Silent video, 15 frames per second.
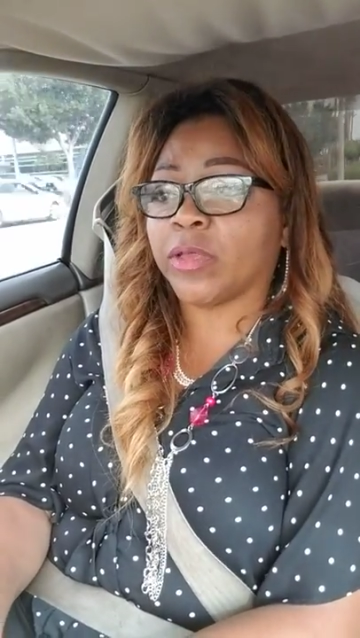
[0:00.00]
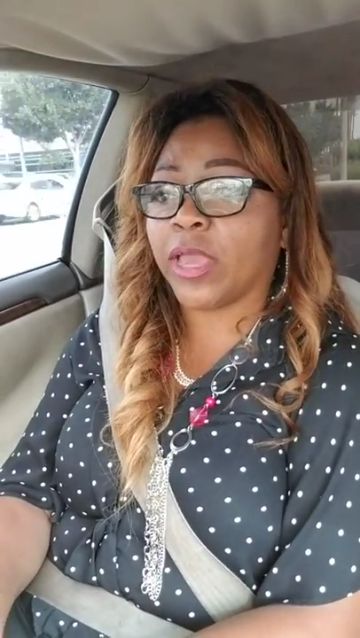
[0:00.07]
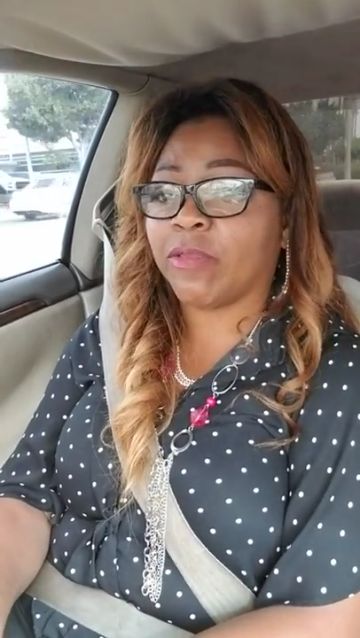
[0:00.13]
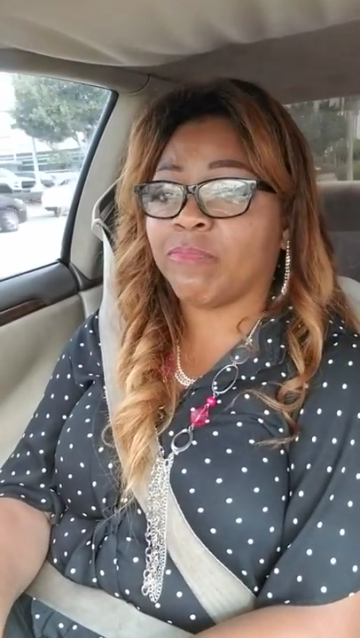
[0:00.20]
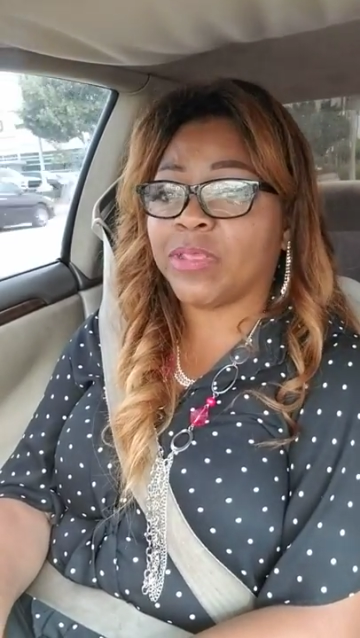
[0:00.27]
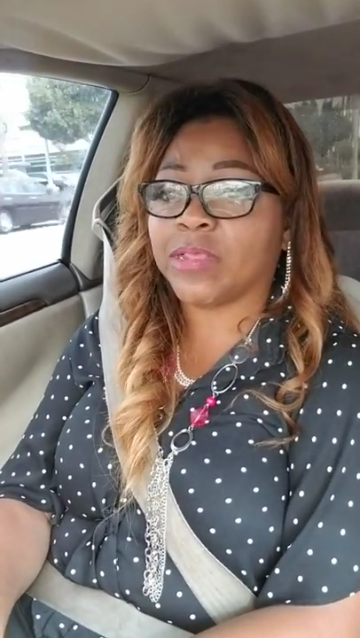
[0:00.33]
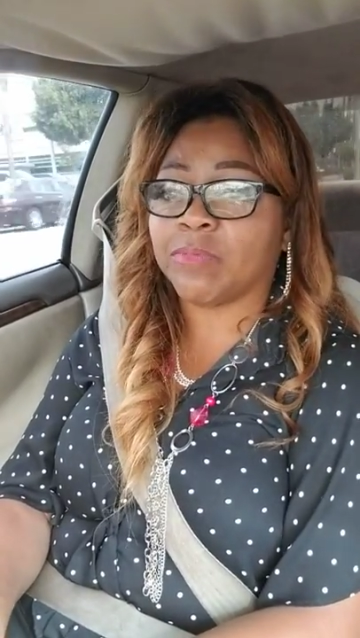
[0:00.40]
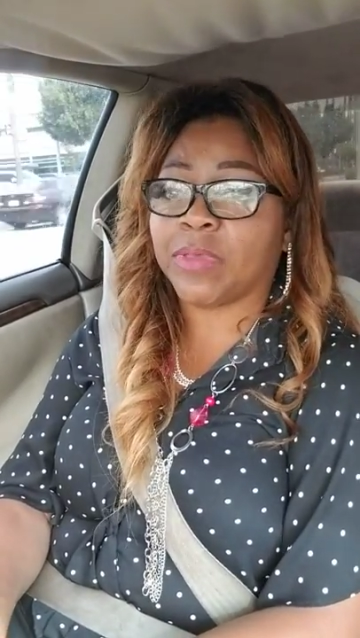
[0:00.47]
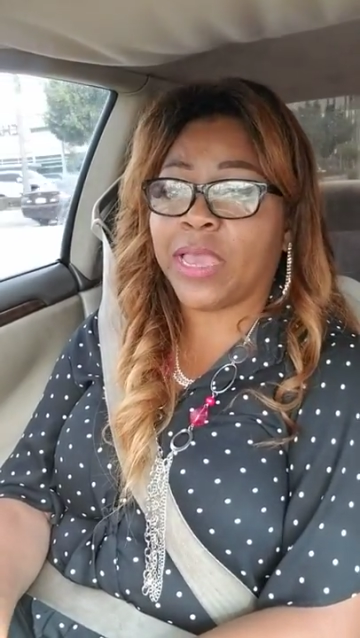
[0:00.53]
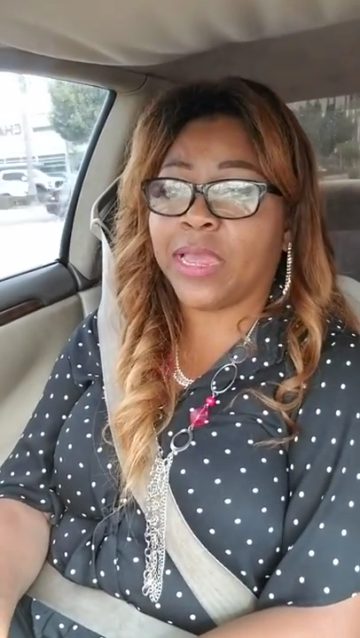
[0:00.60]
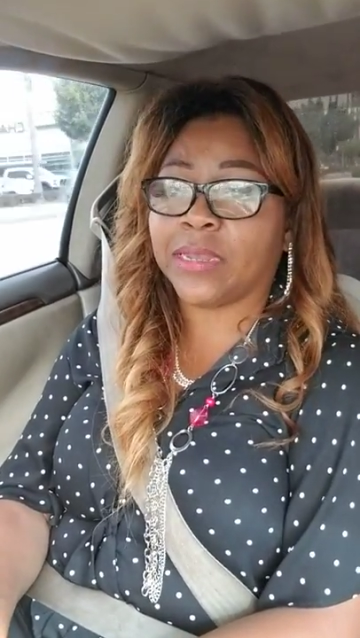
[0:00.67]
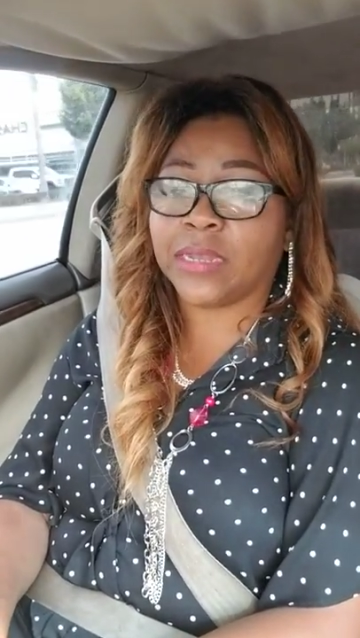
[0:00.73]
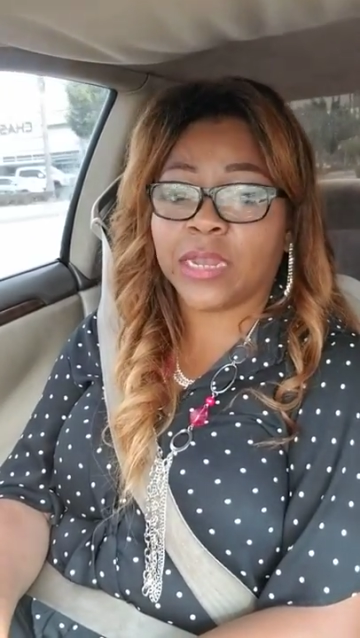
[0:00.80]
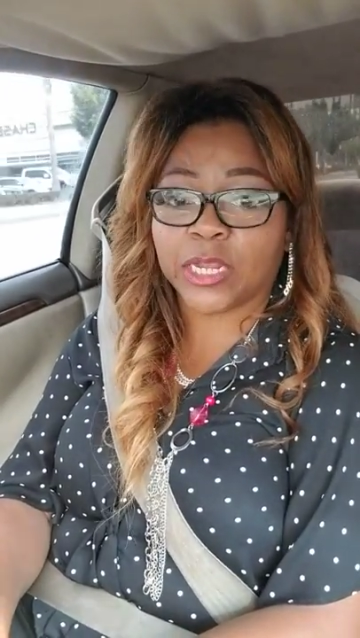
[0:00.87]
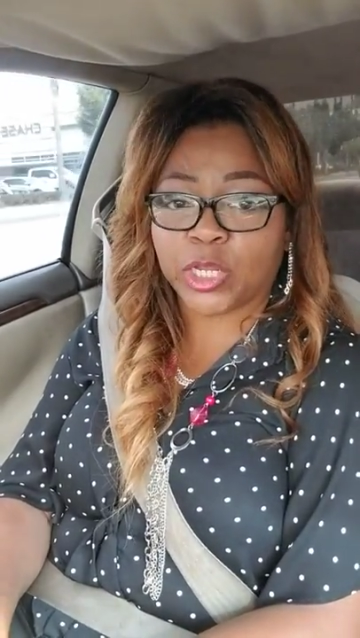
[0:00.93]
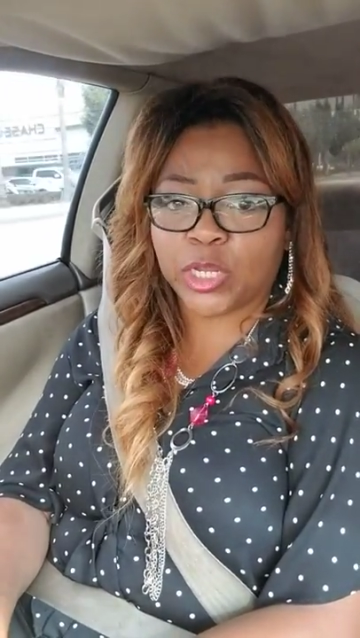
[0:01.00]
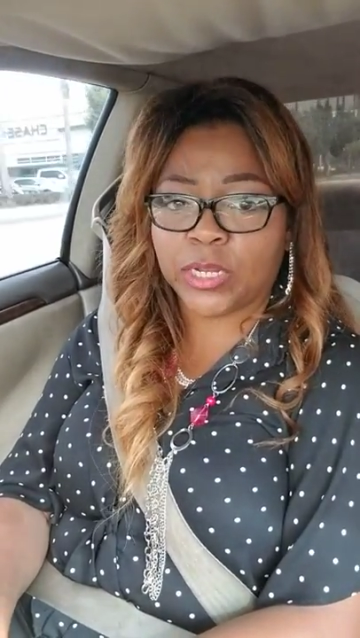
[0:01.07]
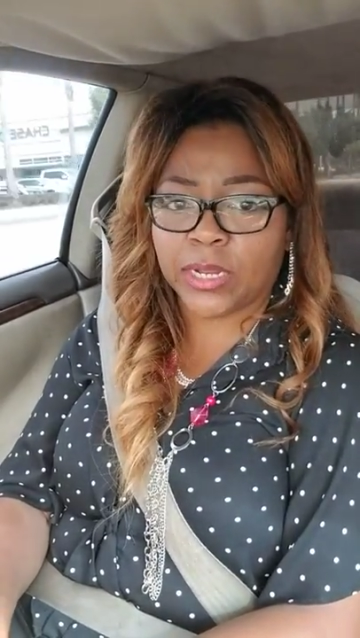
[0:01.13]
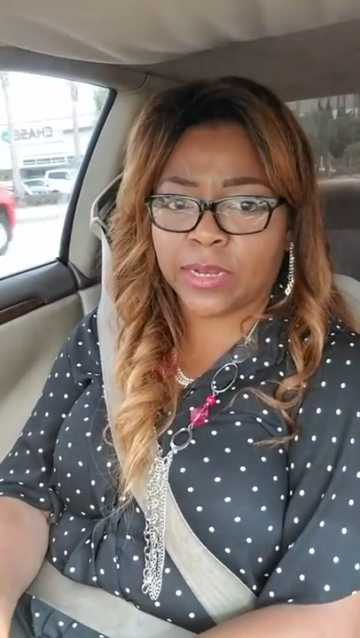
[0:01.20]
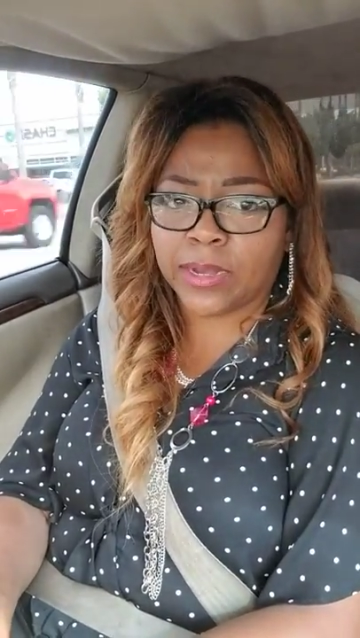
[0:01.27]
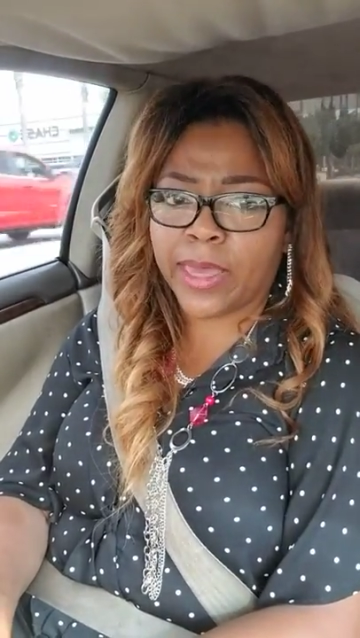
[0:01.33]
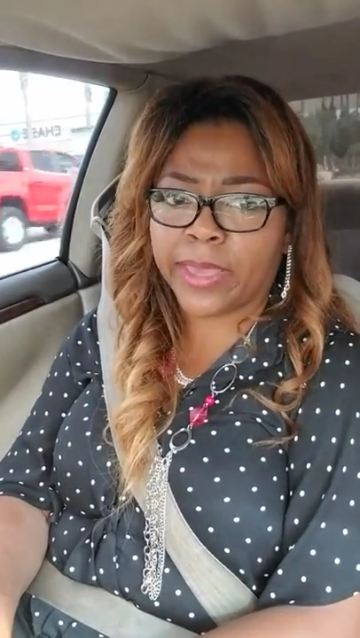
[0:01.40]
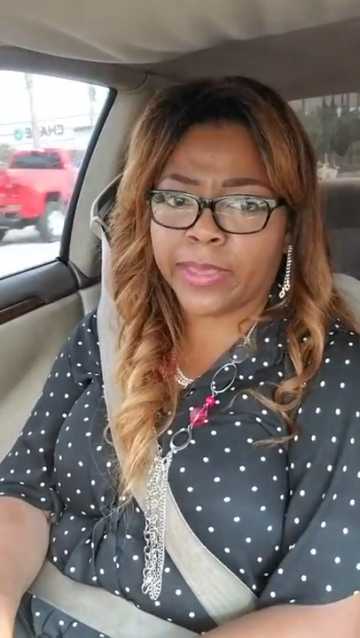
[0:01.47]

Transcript: gave me some candy that she didn't